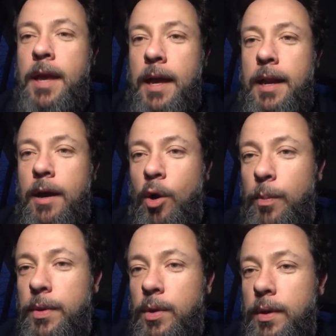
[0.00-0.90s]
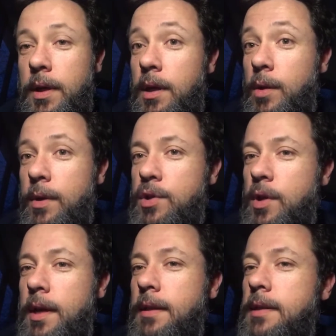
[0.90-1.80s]
And I hope you
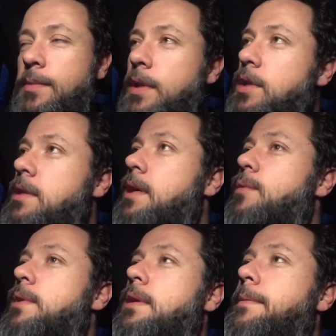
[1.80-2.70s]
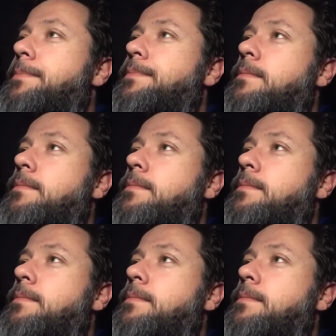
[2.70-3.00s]
enjoy it as much as I will.